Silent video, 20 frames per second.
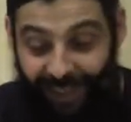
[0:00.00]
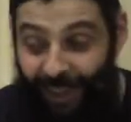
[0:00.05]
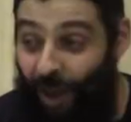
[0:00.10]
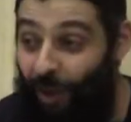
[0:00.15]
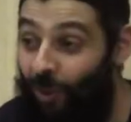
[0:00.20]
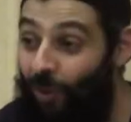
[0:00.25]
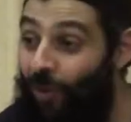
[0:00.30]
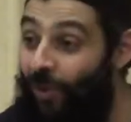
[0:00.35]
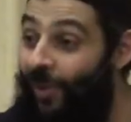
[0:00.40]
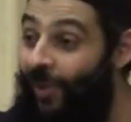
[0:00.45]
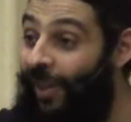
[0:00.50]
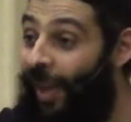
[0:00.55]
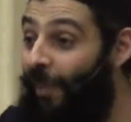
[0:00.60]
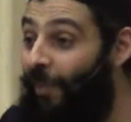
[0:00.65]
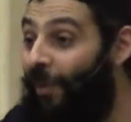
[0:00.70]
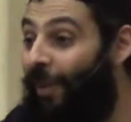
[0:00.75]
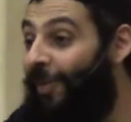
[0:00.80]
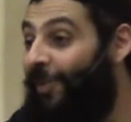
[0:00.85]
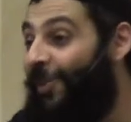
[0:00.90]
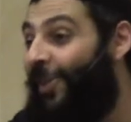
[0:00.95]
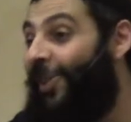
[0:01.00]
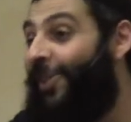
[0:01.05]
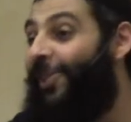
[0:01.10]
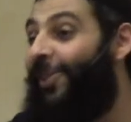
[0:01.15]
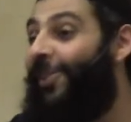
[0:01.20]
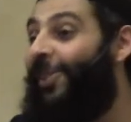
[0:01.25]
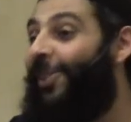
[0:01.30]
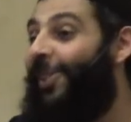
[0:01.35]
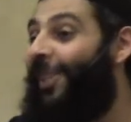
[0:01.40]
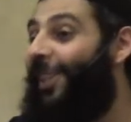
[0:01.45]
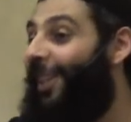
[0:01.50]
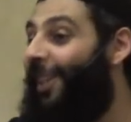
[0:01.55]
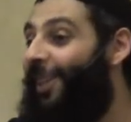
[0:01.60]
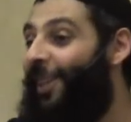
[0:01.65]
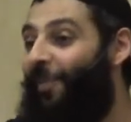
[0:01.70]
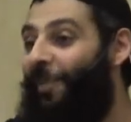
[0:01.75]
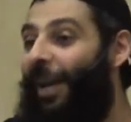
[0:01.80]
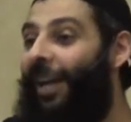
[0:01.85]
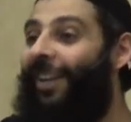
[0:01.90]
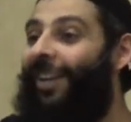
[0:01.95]
Now, a couple of sisters sitting
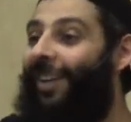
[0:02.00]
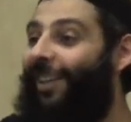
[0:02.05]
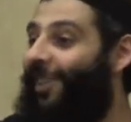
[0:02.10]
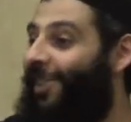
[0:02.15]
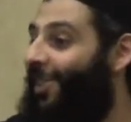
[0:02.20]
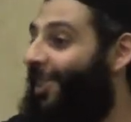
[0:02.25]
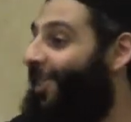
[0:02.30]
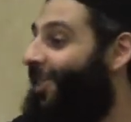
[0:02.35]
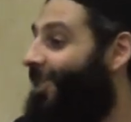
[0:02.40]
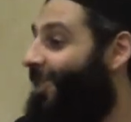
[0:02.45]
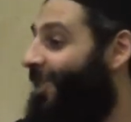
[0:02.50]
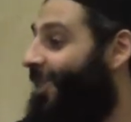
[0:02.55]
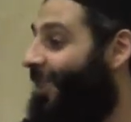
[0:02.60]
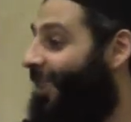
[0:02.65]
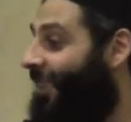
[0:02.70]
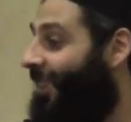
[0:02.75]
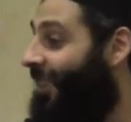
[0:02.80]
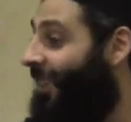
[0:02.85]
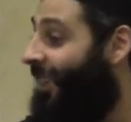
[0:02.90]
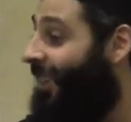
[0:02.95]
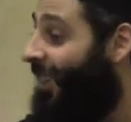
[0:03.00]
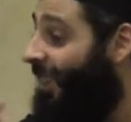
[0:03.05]
in the back like the sisters here.